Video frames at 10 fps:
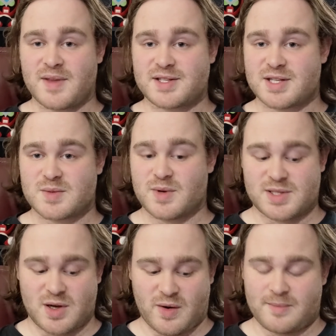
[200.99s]
That's just what
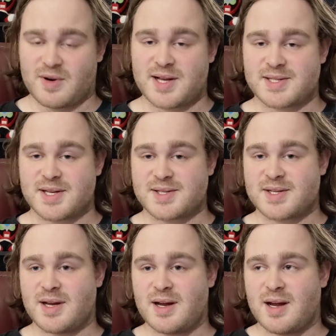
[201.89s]
its going price is.
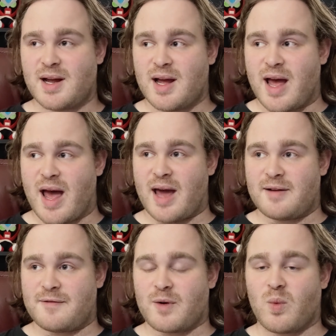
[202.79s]

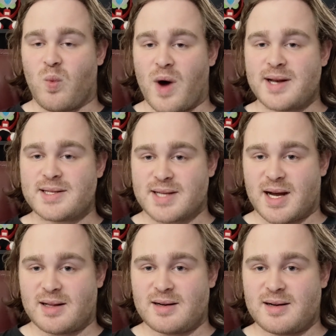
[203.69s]
And for
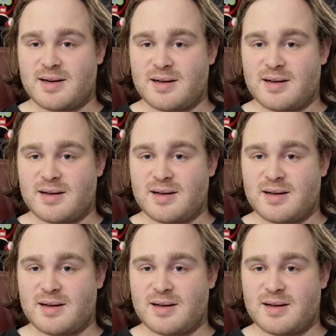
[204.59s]
$1,